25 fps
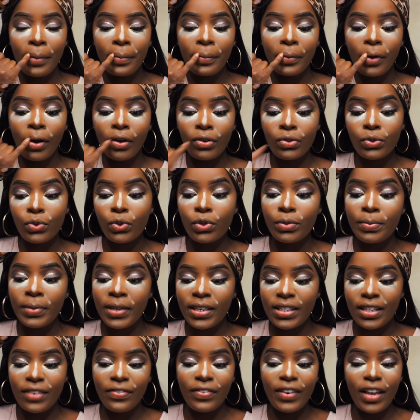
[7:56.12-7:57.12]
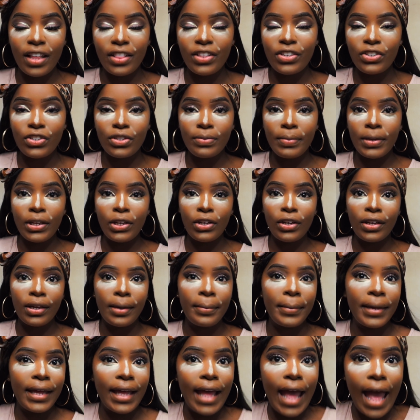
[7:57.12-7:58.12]
contours because I feel like they just make you look a
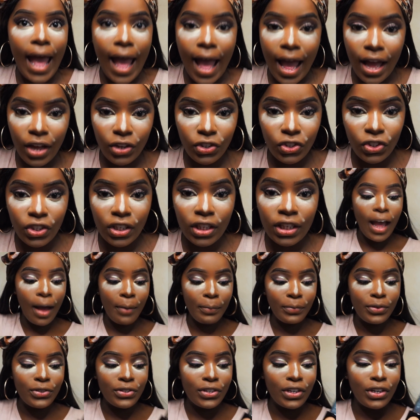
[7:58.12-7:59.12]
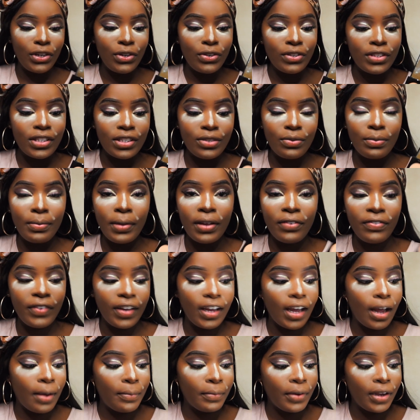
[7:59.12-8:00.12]
bit ashy. I'm just going to use this with my
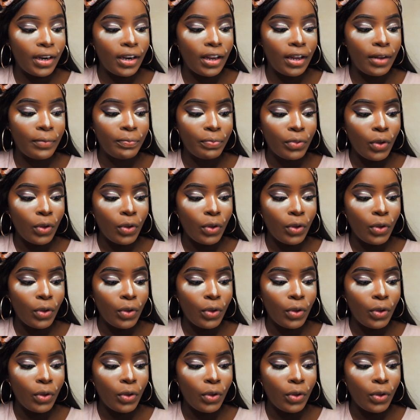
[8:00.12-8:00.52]
finger. I'm going to